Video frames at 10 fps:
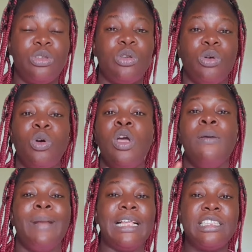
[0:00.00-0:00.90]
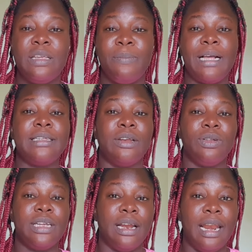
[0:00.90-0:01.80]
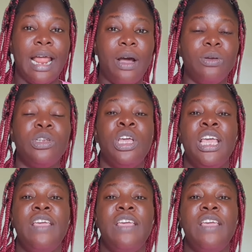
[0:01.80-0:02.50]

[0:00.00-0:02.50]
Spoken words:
So plastic bags are not allowed.